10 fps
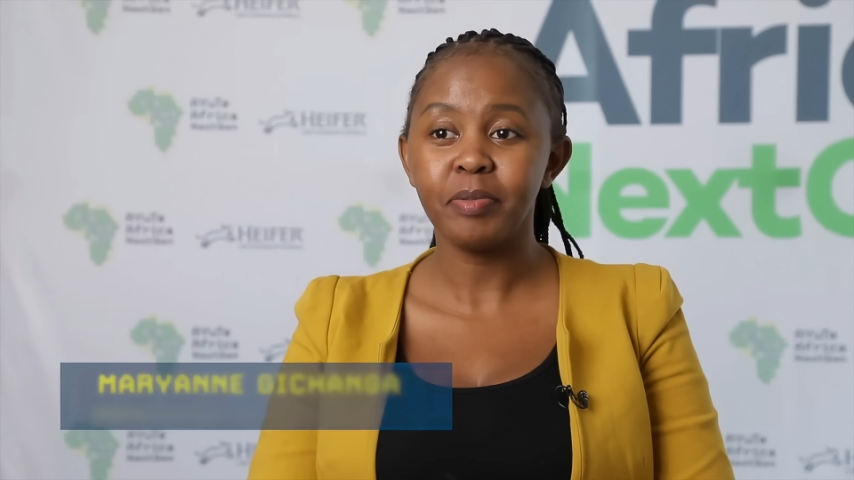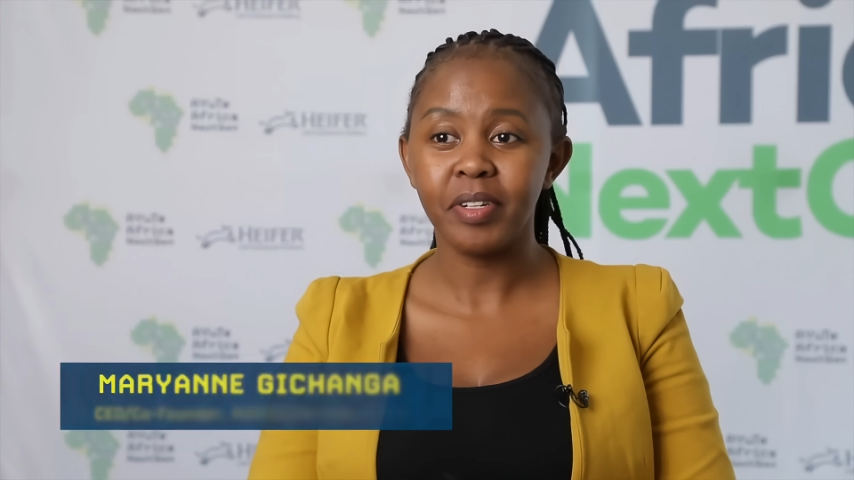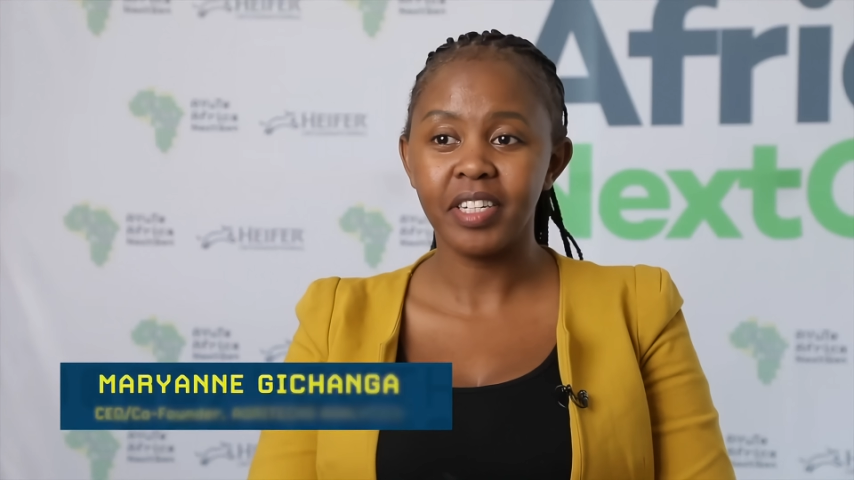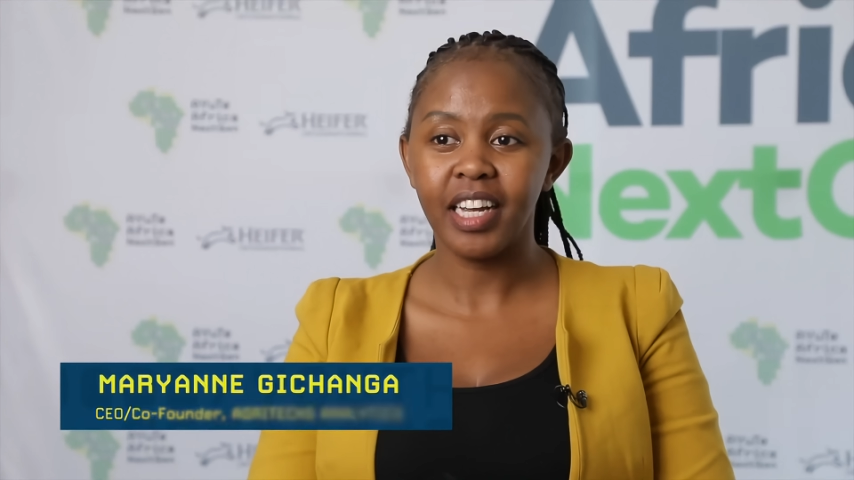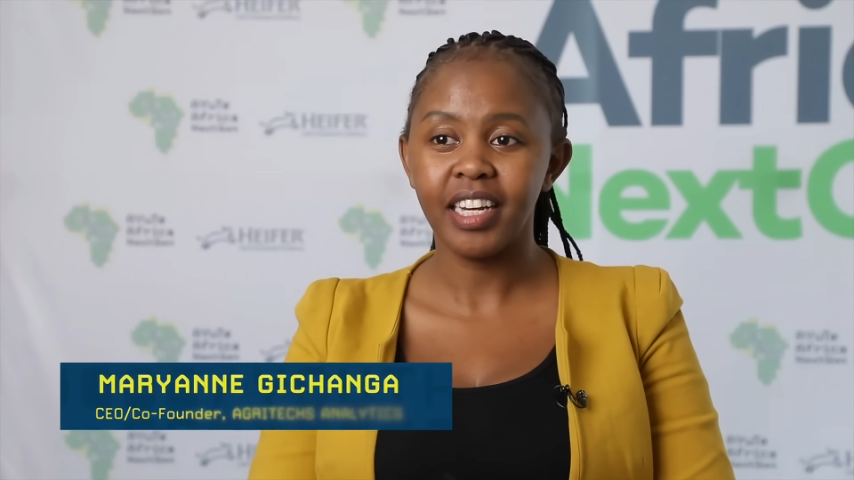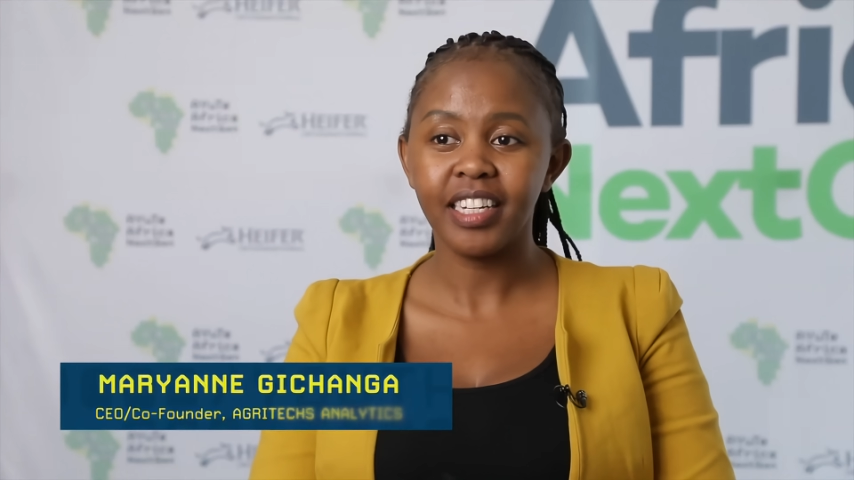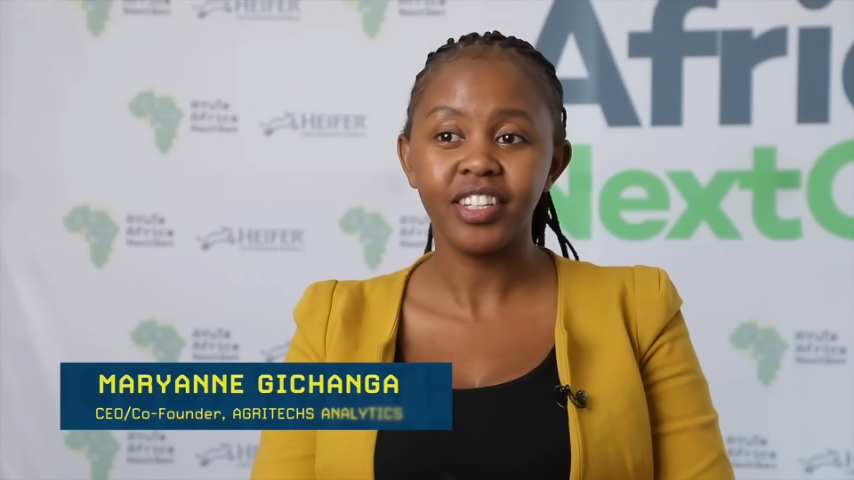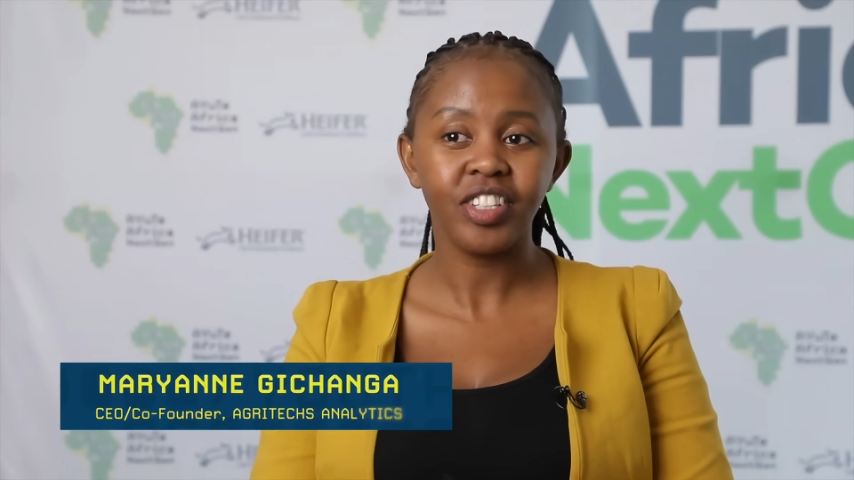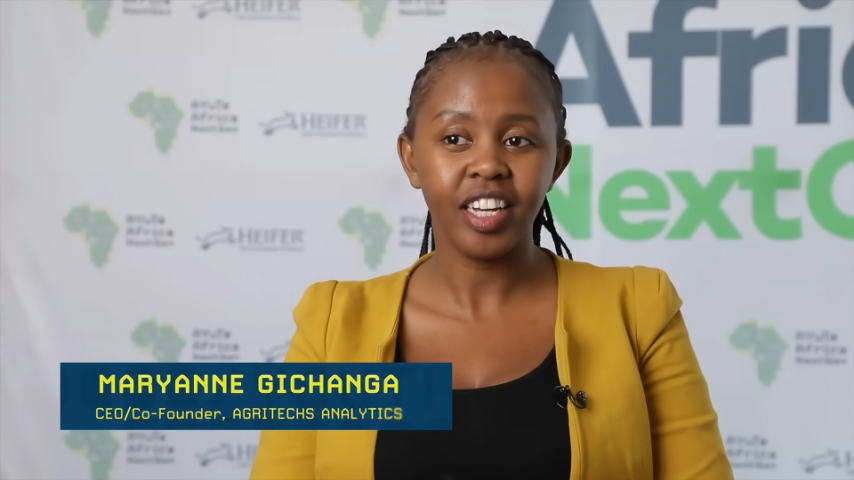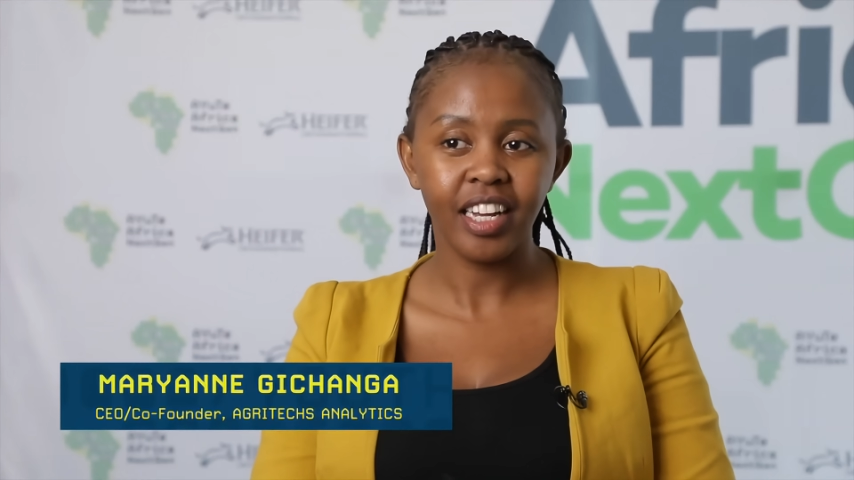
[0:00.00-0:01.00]
Maryanne
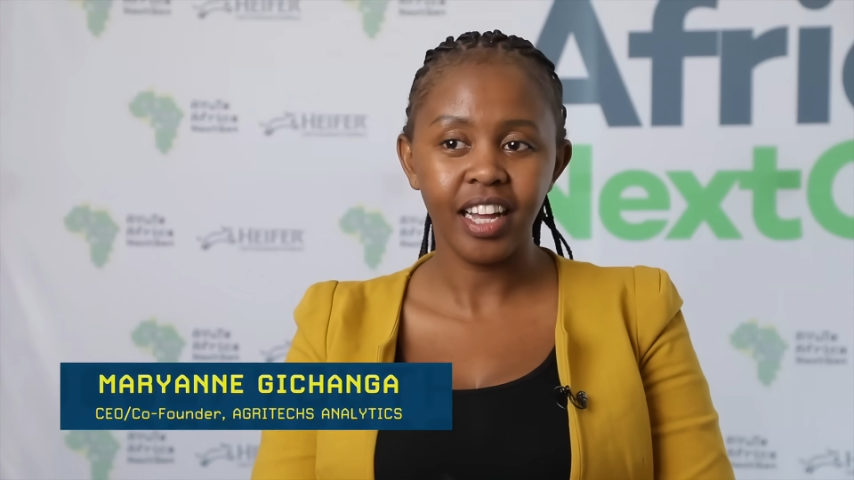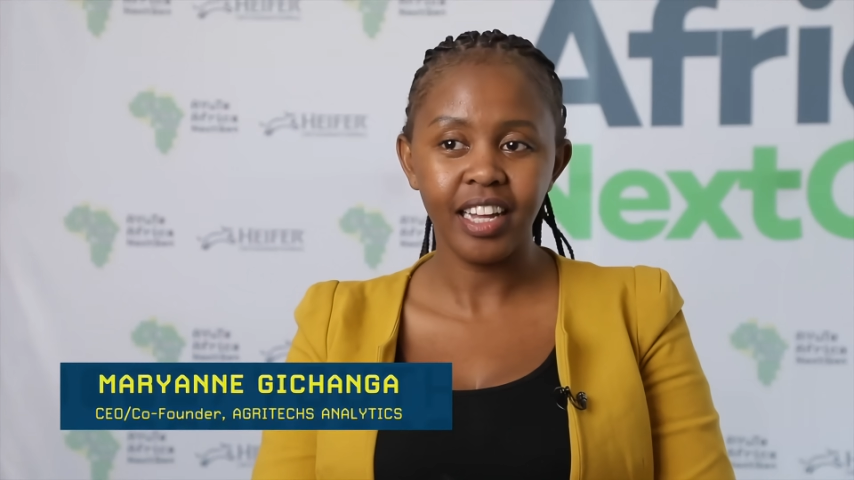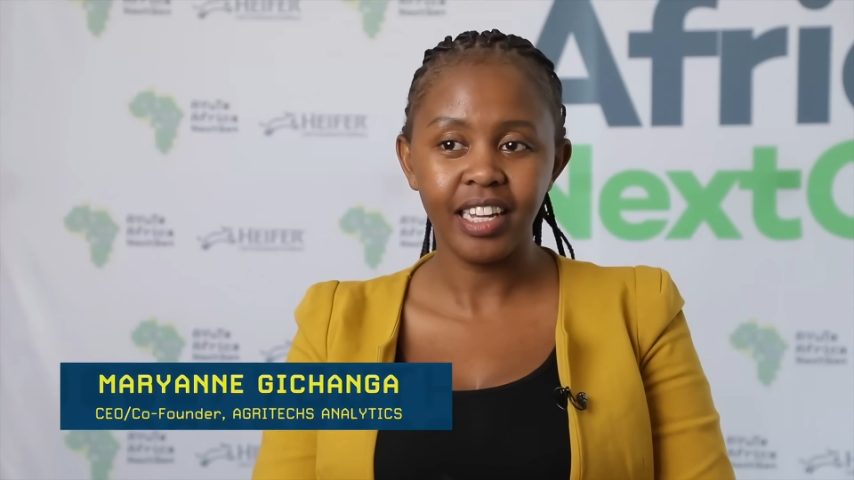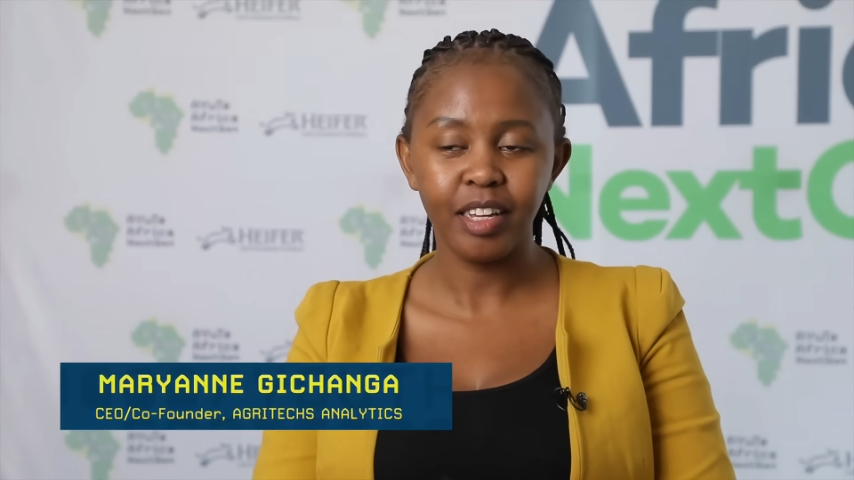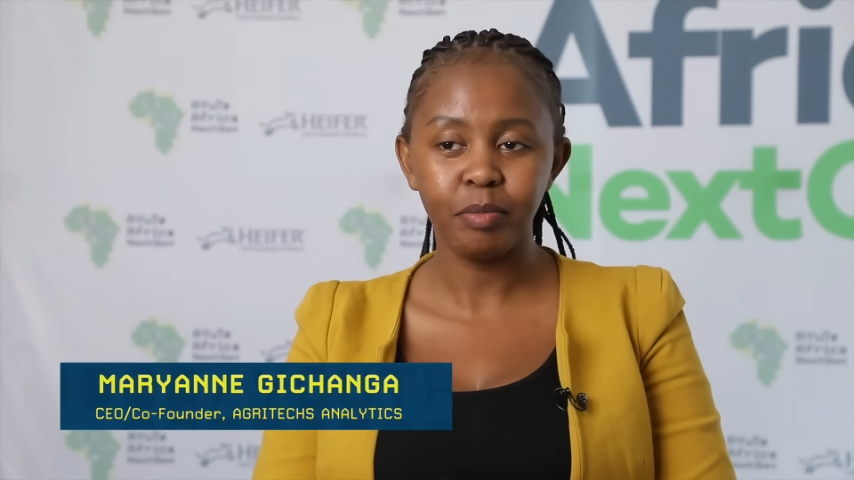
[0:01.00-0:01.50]
Gichanga.